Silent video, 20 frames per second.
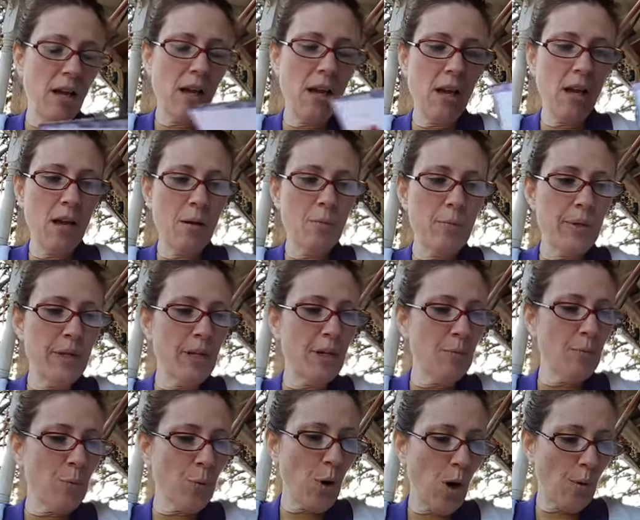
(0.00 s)
bit
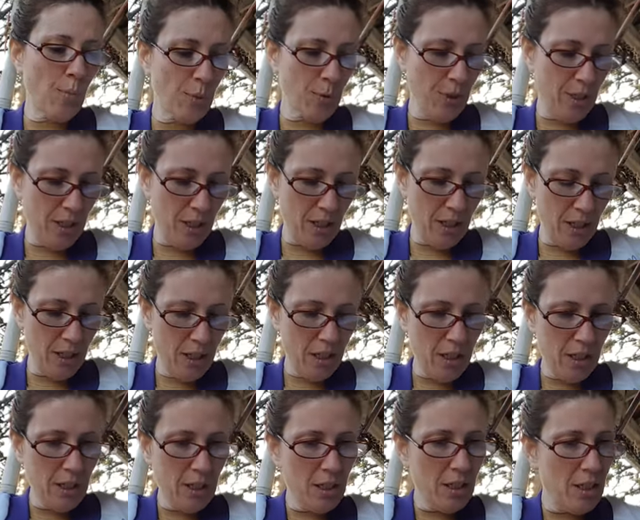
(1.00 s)
of property
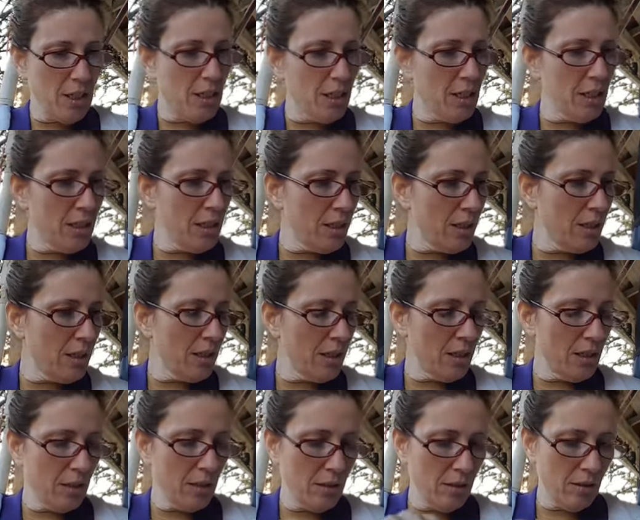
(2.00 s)

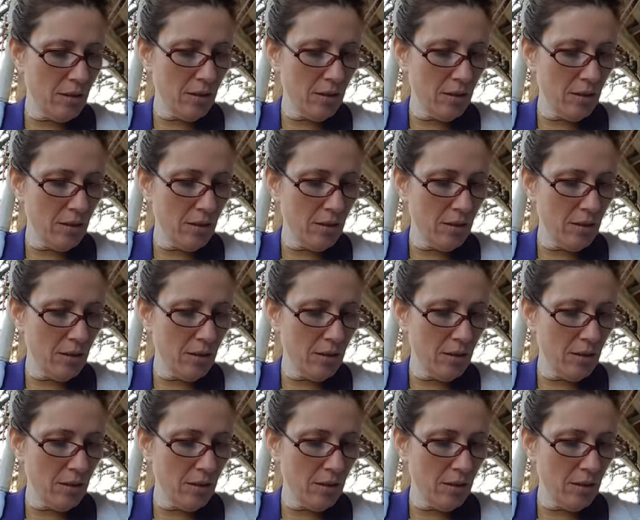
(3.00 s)
in